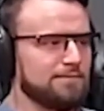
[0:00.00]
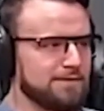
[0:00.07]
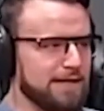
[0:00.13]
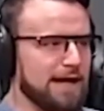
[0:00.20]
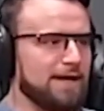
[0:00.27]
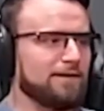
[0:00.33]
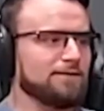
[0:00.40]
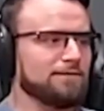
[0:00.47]

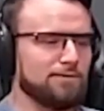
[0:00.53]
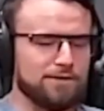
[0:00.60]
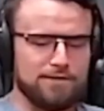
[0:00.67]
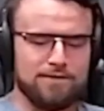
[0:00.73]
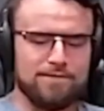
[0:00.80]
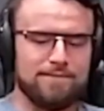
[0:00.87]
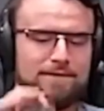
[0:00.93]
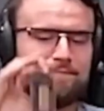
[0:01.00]
Yeah. Well,
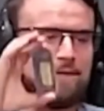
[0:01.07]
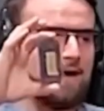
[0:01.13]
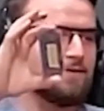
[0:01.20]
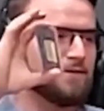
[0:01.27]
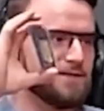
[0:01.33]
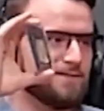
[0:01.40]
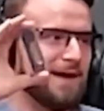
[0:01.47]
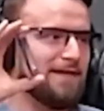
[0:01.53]
you need math
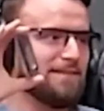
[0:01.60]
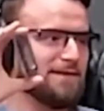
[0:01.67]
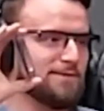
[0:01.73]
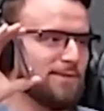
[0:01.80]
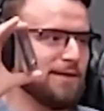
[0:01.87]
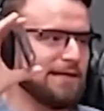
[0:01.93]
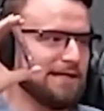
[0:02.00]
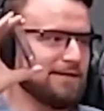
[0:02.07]
because math is
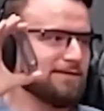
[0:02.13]
money.